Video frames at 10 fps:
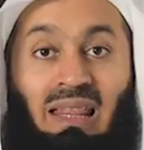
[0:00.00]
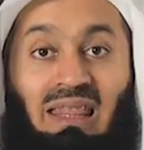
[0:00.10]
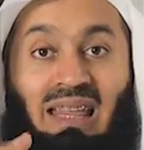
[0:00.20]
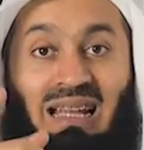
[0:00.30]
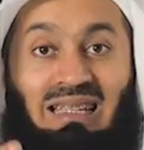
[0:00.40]

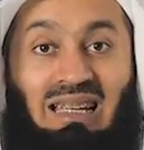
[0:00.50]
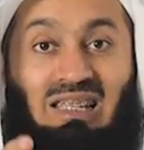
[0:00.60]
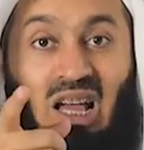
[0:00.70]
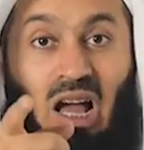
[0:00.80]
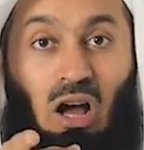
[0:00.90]
And that
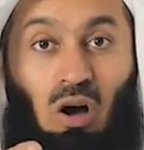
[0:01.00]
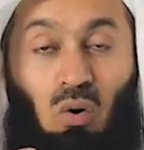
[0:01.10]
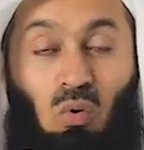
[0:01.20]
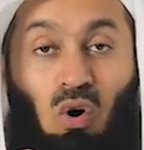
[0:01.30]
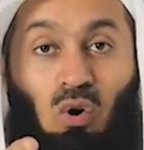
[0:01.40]
is
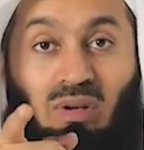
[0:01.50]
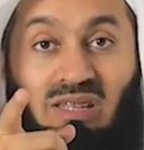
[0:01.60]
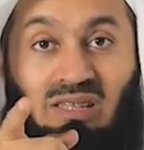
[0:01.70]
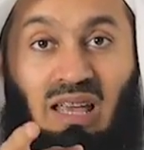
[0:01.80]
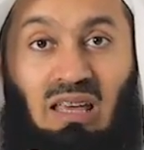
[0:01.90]
how we
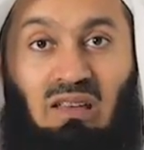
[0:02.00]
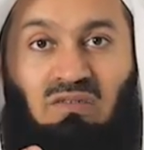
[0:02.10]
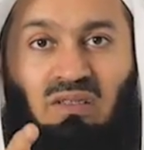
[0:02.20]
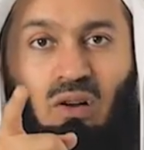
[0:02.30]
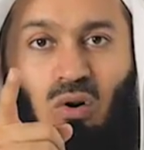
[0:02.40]

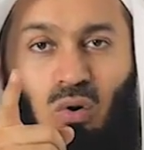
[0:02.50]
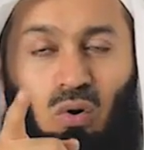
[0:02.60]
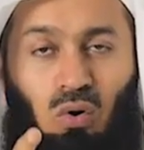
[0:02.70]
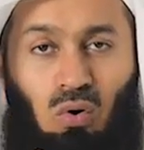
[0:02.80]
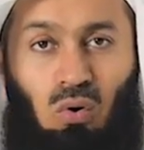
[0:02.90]
save
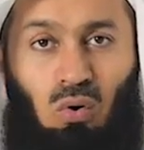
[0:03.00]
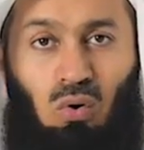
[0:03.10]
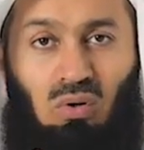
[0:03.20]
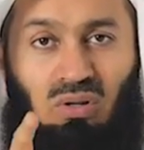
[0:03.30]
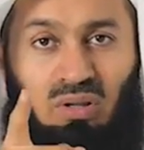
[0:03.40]

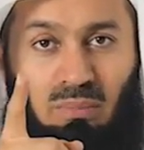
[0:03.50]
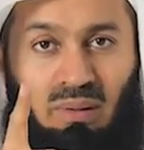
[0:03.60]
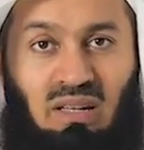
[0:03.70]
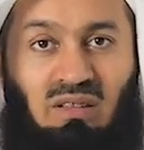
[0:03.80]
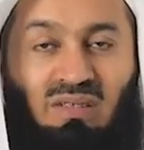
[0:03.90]
all the
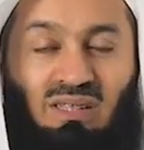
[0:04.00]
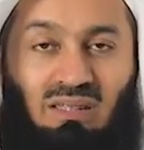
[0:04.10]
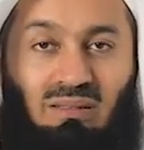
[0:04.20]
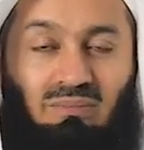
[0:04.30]
believers.